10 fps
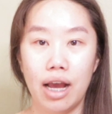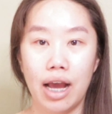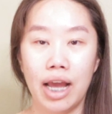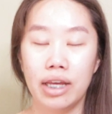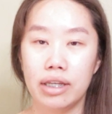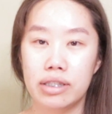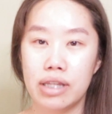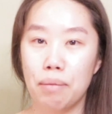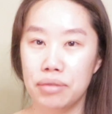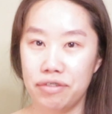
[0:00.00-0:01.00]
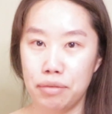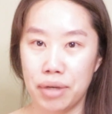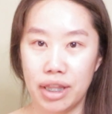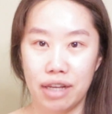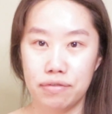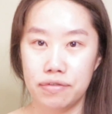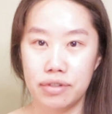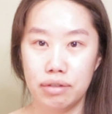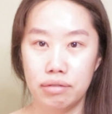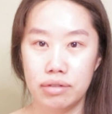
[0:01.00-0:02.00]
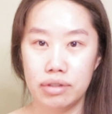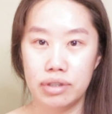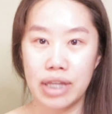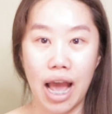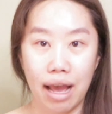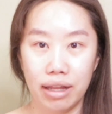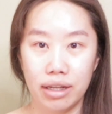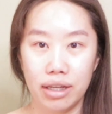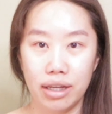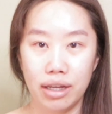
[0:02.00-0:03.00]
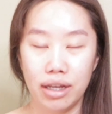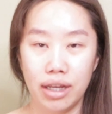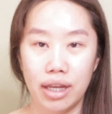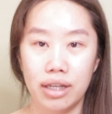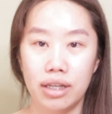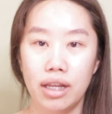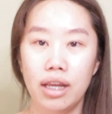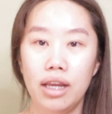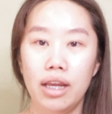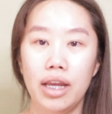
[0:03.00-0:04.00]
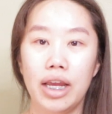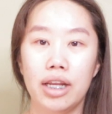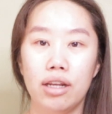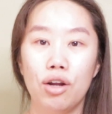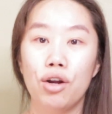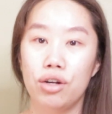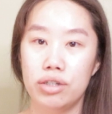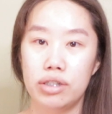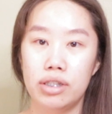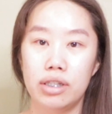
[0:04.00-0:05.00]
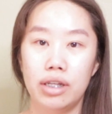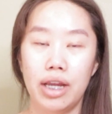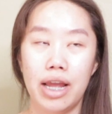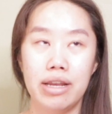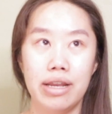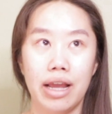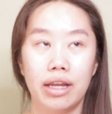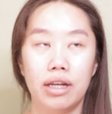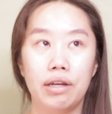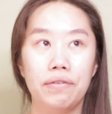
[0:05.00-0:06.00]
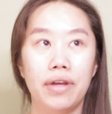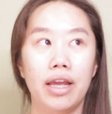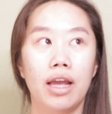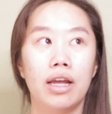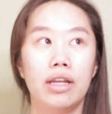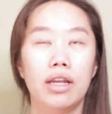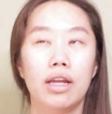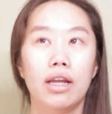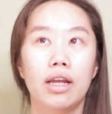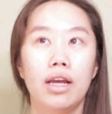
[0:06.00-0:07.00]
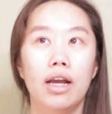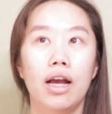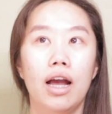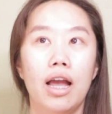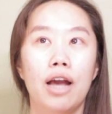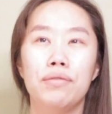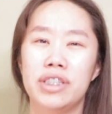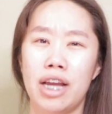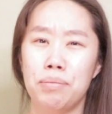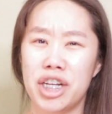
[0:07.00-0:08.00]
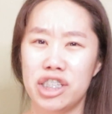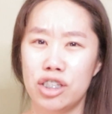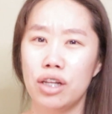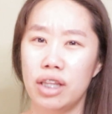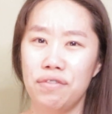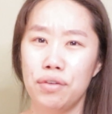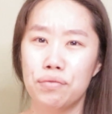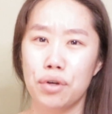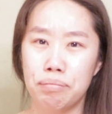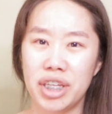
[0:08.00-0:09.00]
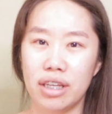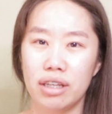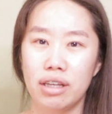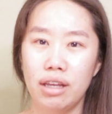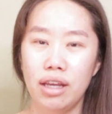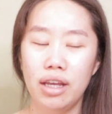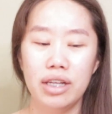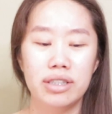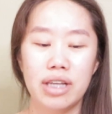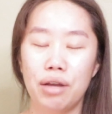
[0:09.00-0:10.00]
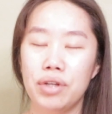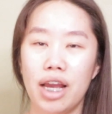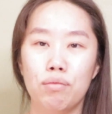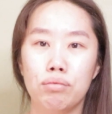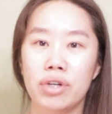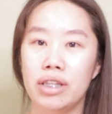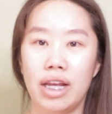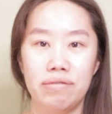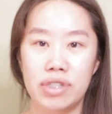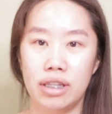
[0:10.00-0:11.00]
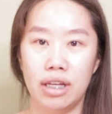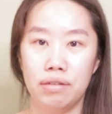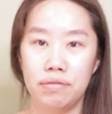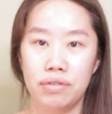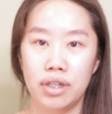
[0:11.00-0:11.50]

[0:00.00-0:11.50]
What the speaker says: I stopped living my life sad and hurt and negative, and it was time that I start living for me, because I only have one life to live,